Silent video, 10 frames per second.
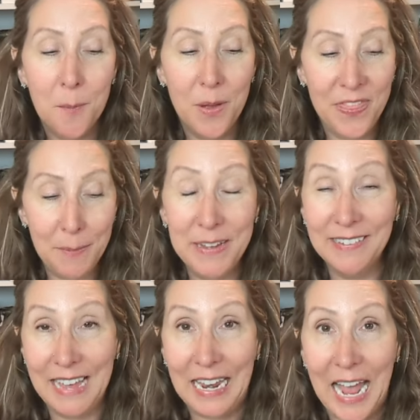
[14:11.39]
But that being
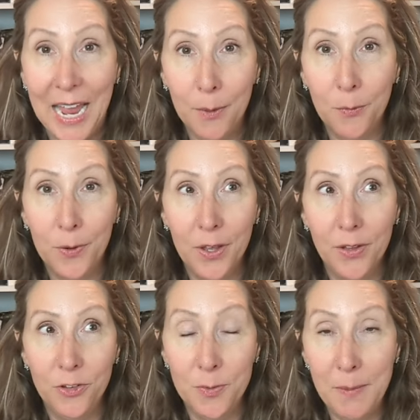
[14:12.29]
said, I
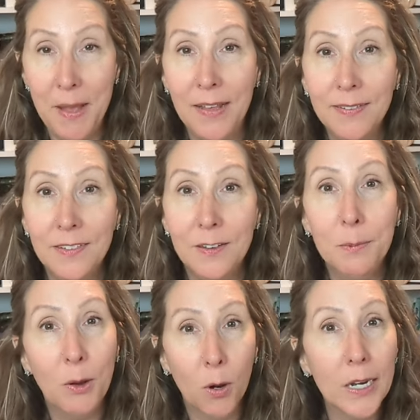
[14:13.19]
will do my best to
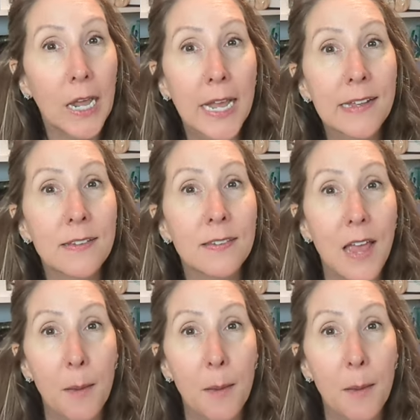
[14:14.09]
be organized